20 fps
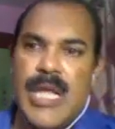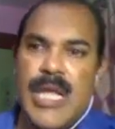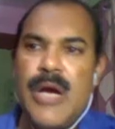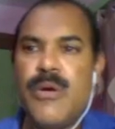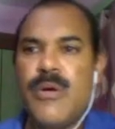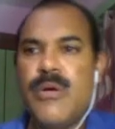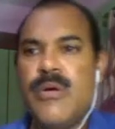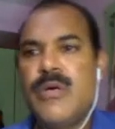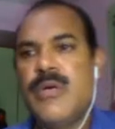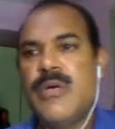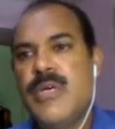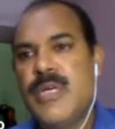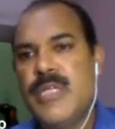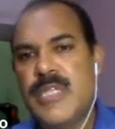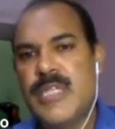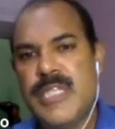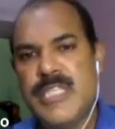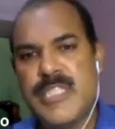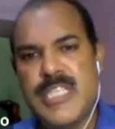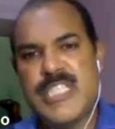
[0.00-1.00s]
Now,
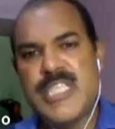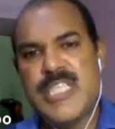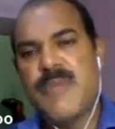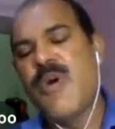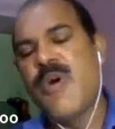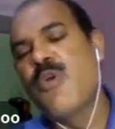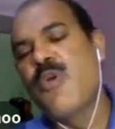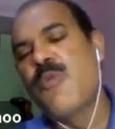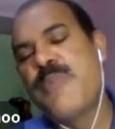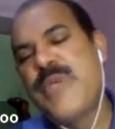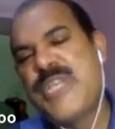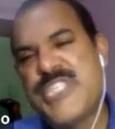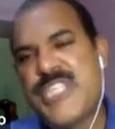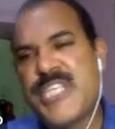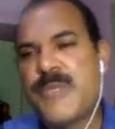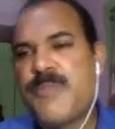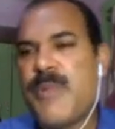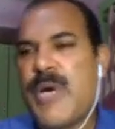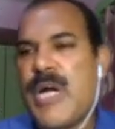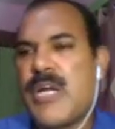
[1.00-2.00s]
this is about
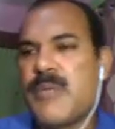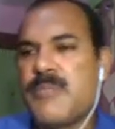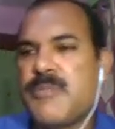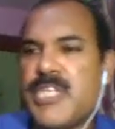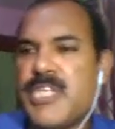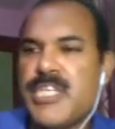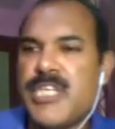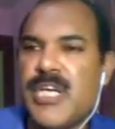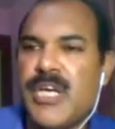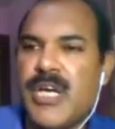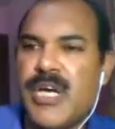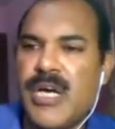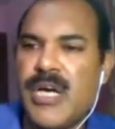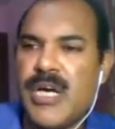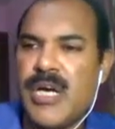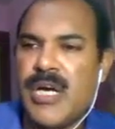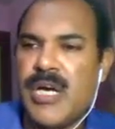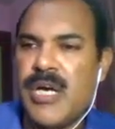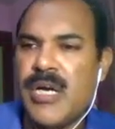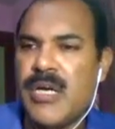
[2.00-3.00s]
basic part of the
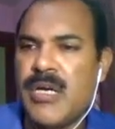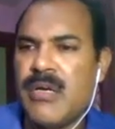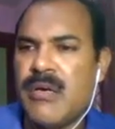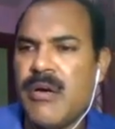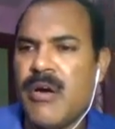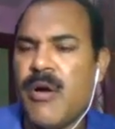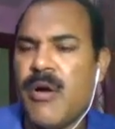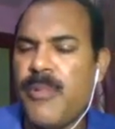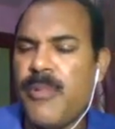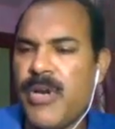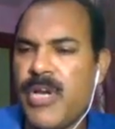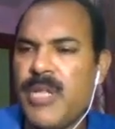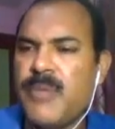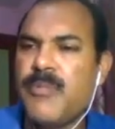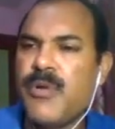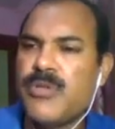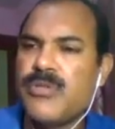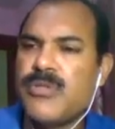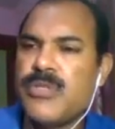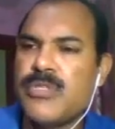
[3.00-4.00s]
uh, upper
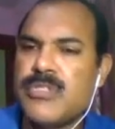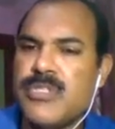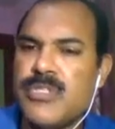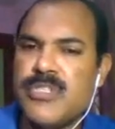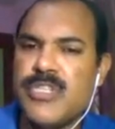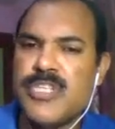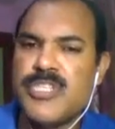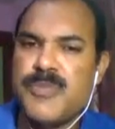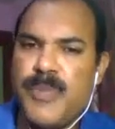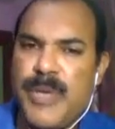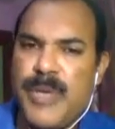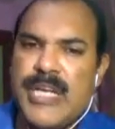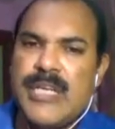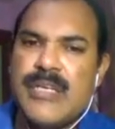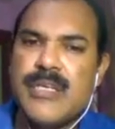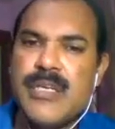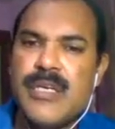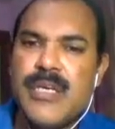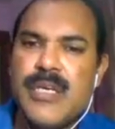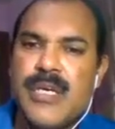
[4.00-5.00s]
limb orifice of the
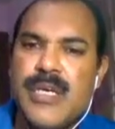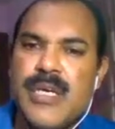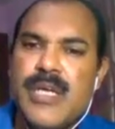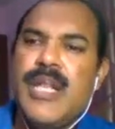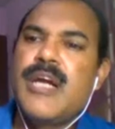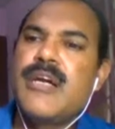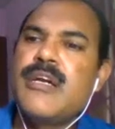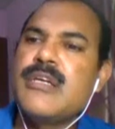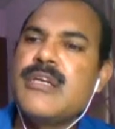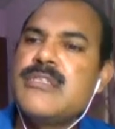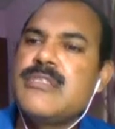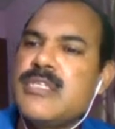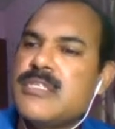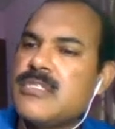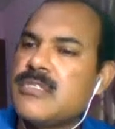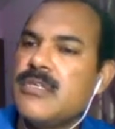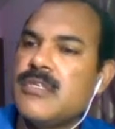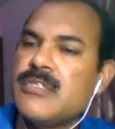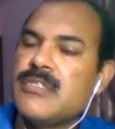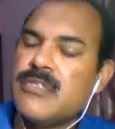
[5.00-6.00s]
splint. Let us
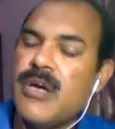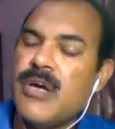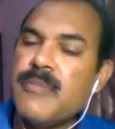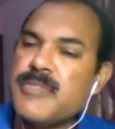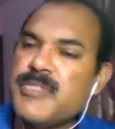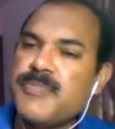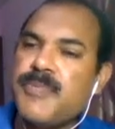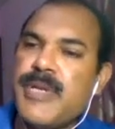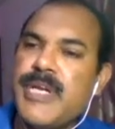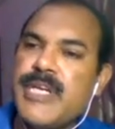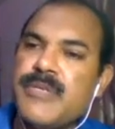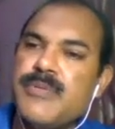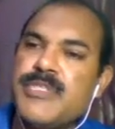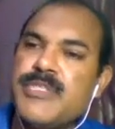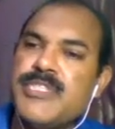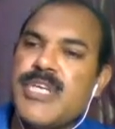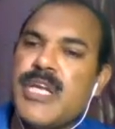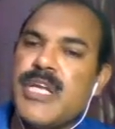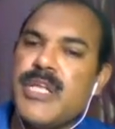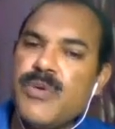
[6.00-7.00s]
discuss some splint
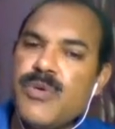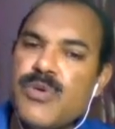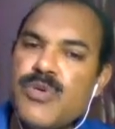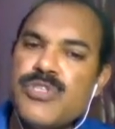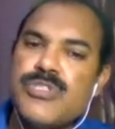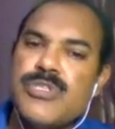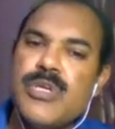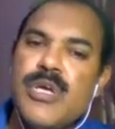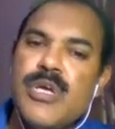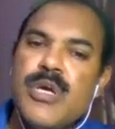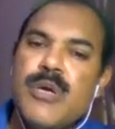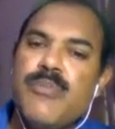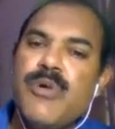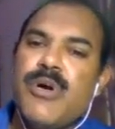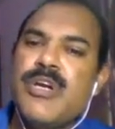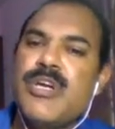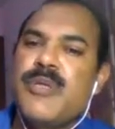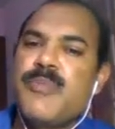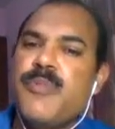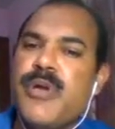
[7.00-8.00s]
which are used
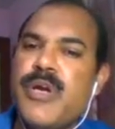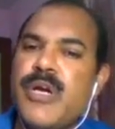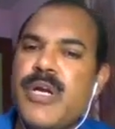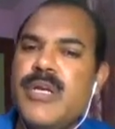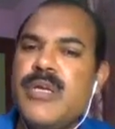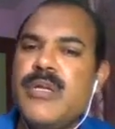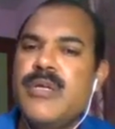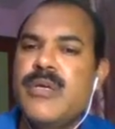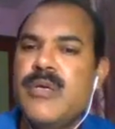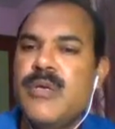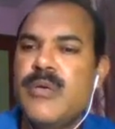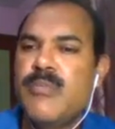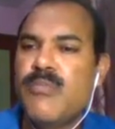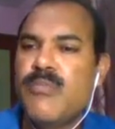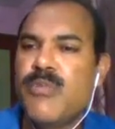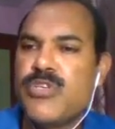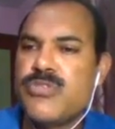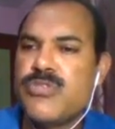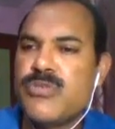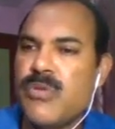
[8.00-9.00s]
for different
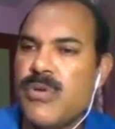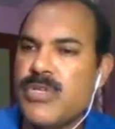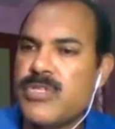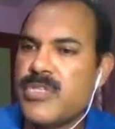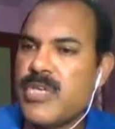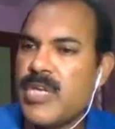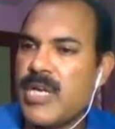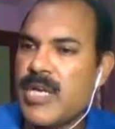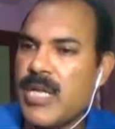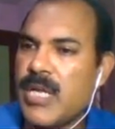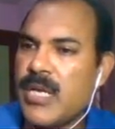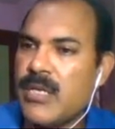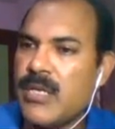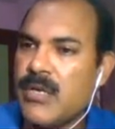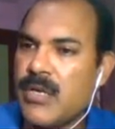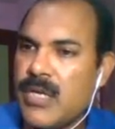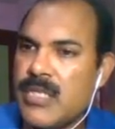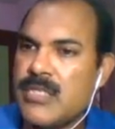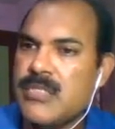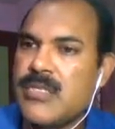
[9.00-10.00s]

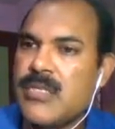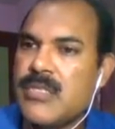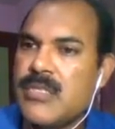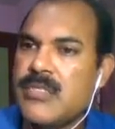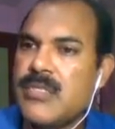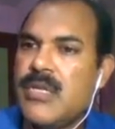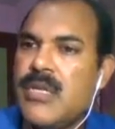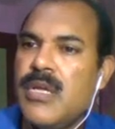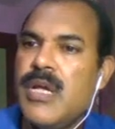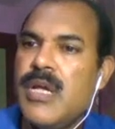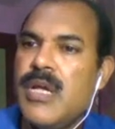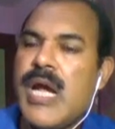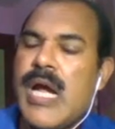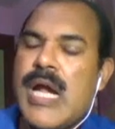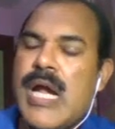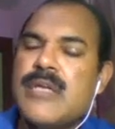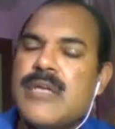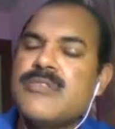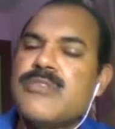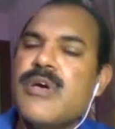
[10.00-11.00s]
musculoskeletal conditions
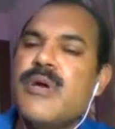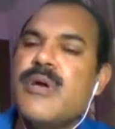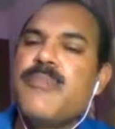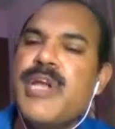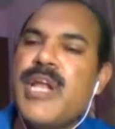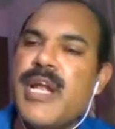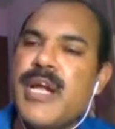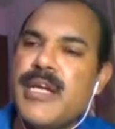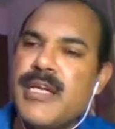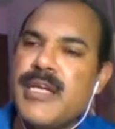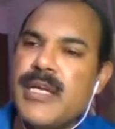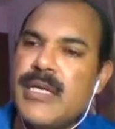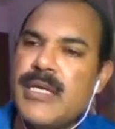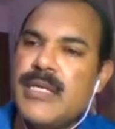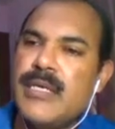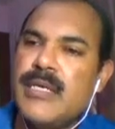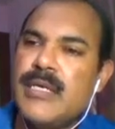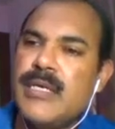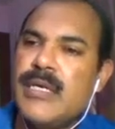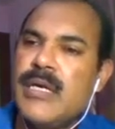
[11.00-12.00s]
and some
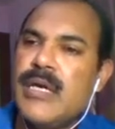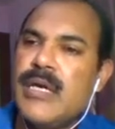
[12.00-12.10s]
related